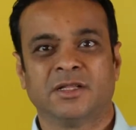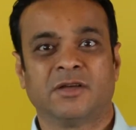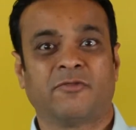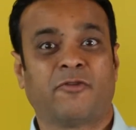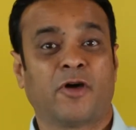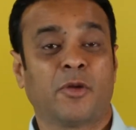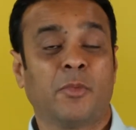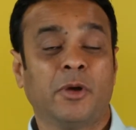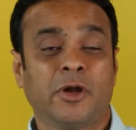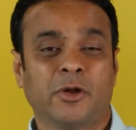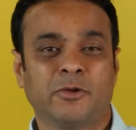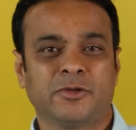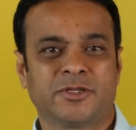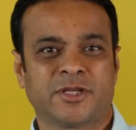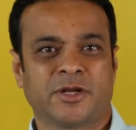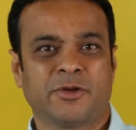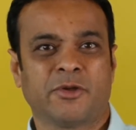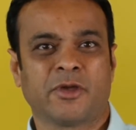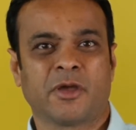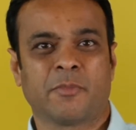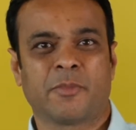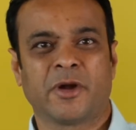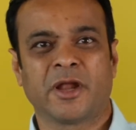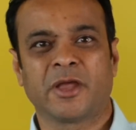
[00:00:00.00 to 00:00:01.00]
The formal tools are
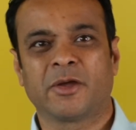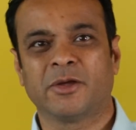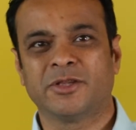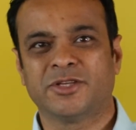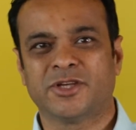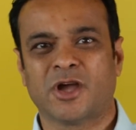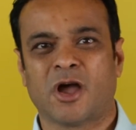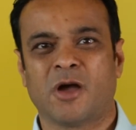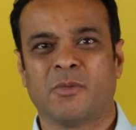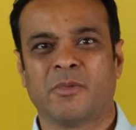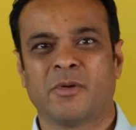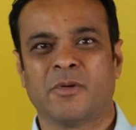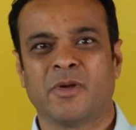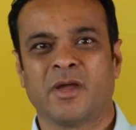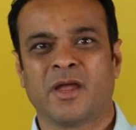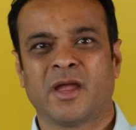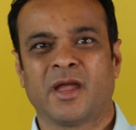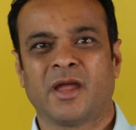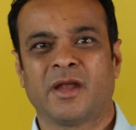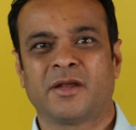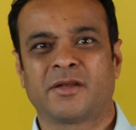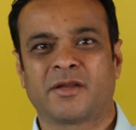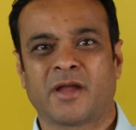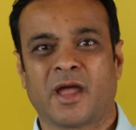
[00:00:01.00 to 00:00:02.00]
doing a pretty good job
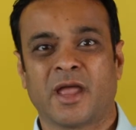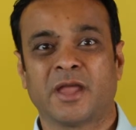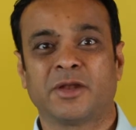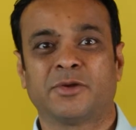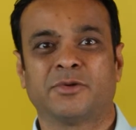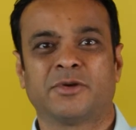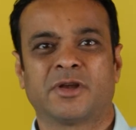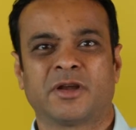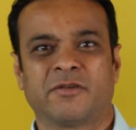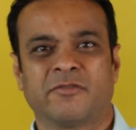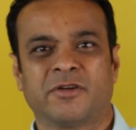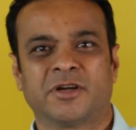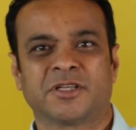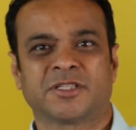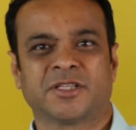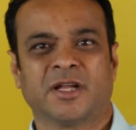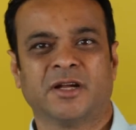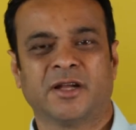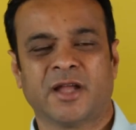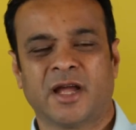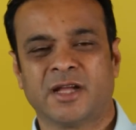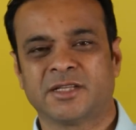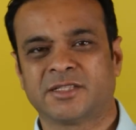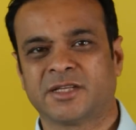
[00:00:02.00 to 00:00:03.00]
in trying to traverse the
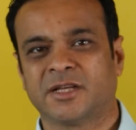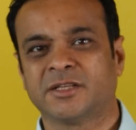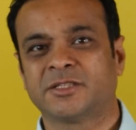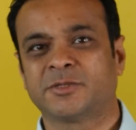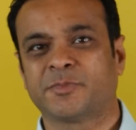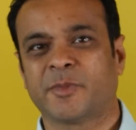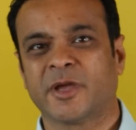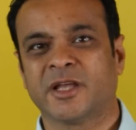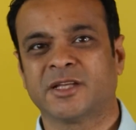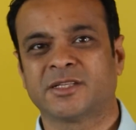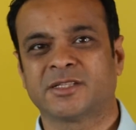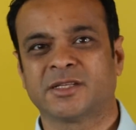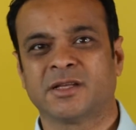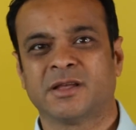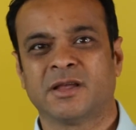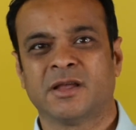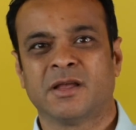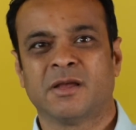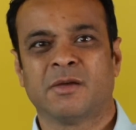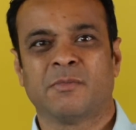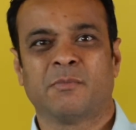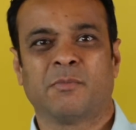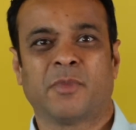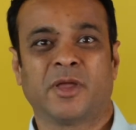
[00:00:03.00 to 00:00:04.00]
entire search space,
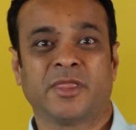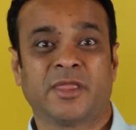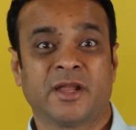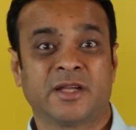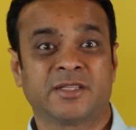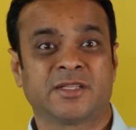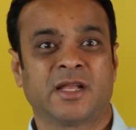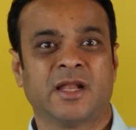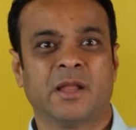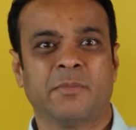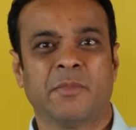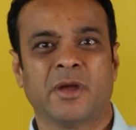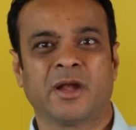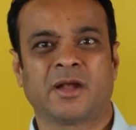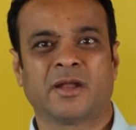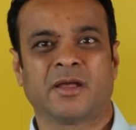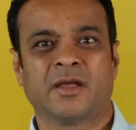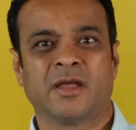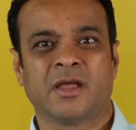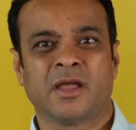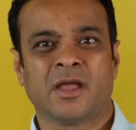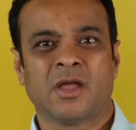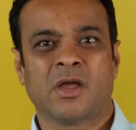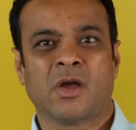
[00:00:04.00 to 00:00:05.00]
but there is a limit
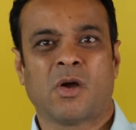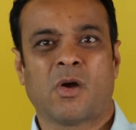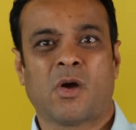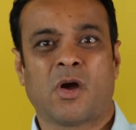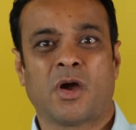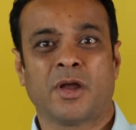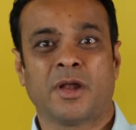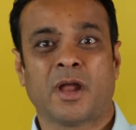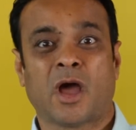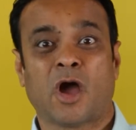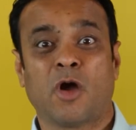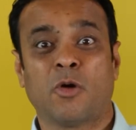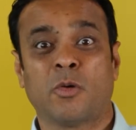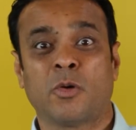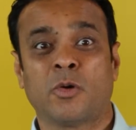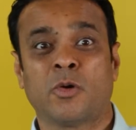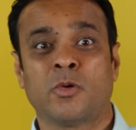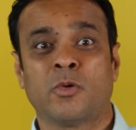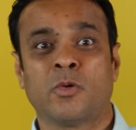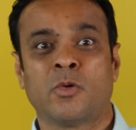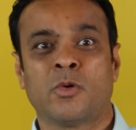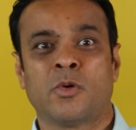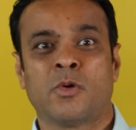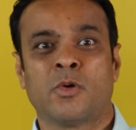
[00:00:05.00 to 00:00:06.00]
on
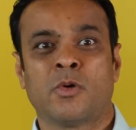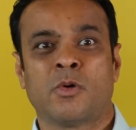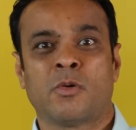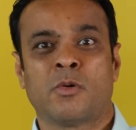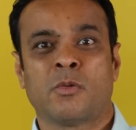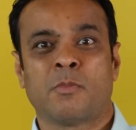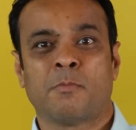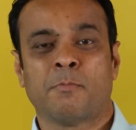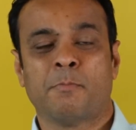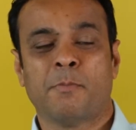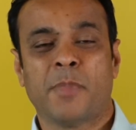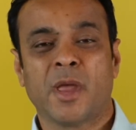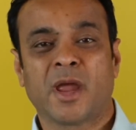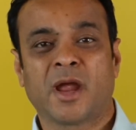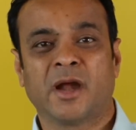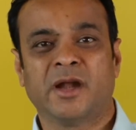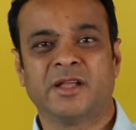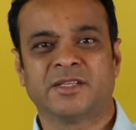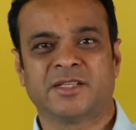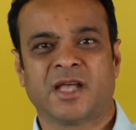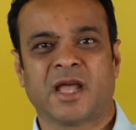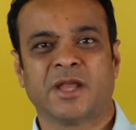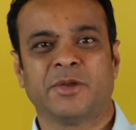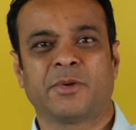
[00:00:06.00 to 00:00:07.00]
how big a
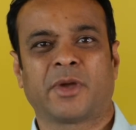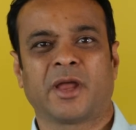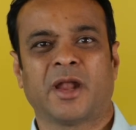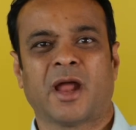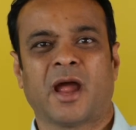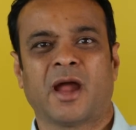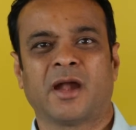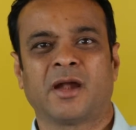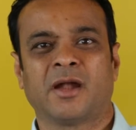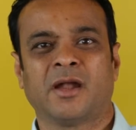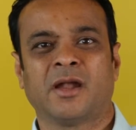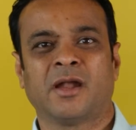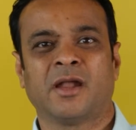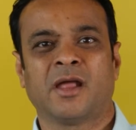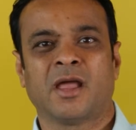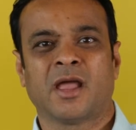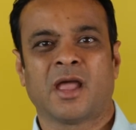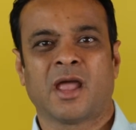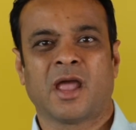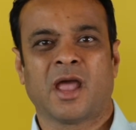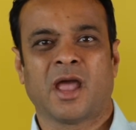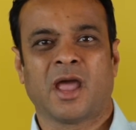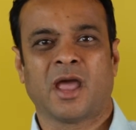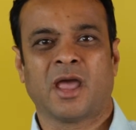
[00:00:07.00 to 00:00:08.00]
design you can handle
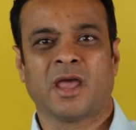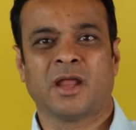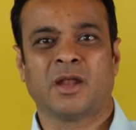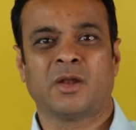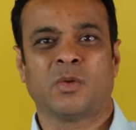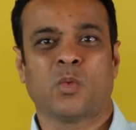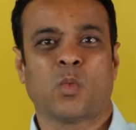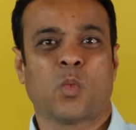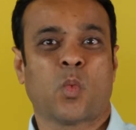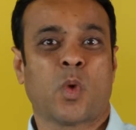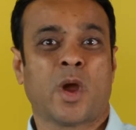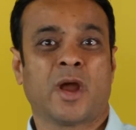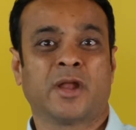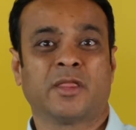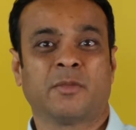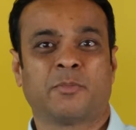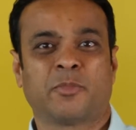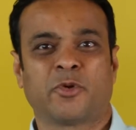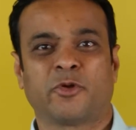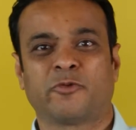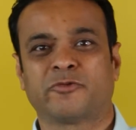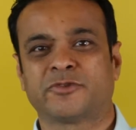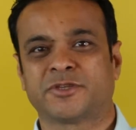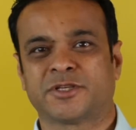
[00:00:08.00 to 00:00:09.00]
and where the
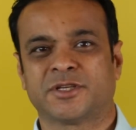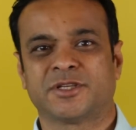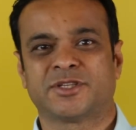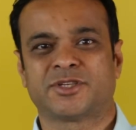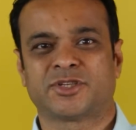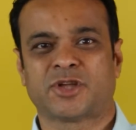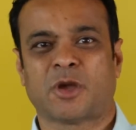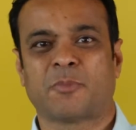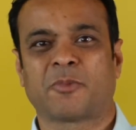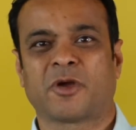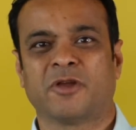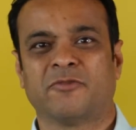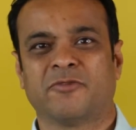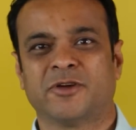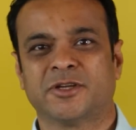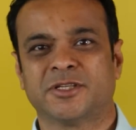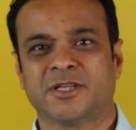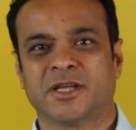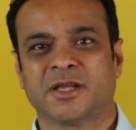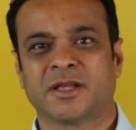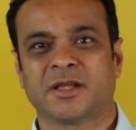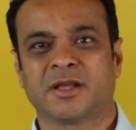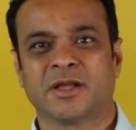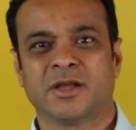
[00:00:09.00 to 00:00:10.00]
proofs stop
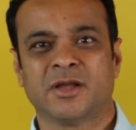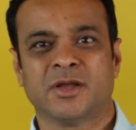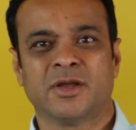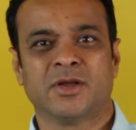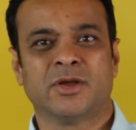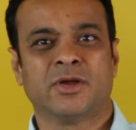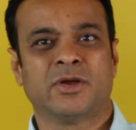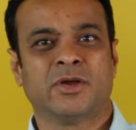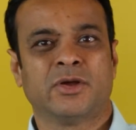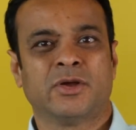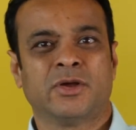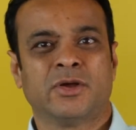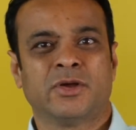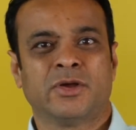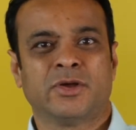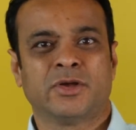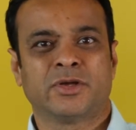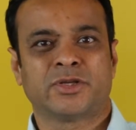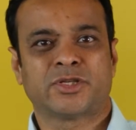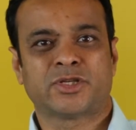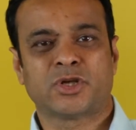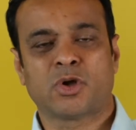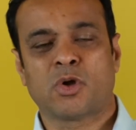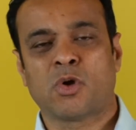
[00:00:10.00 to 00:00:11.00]
converging.
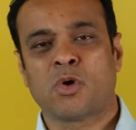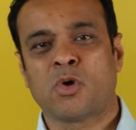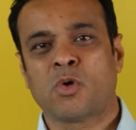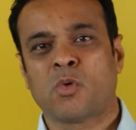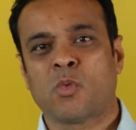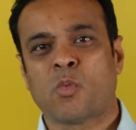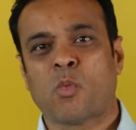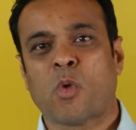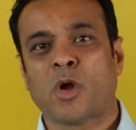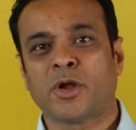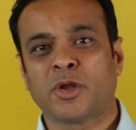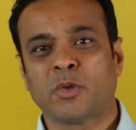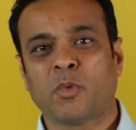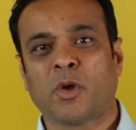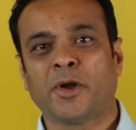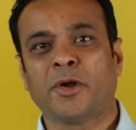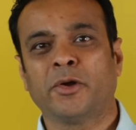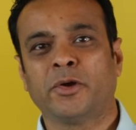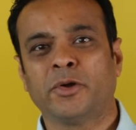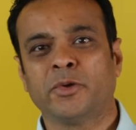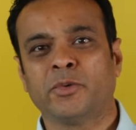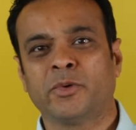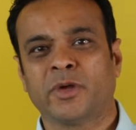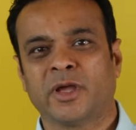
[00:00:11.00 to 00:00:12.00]
So what you want
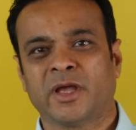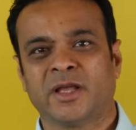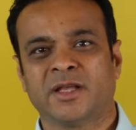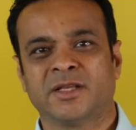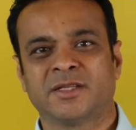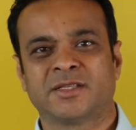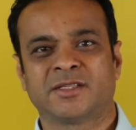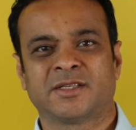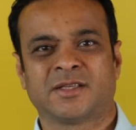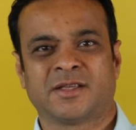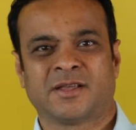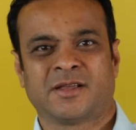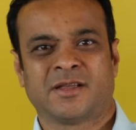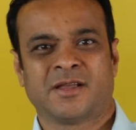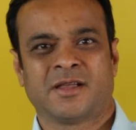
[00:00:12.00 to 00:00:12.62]
to do is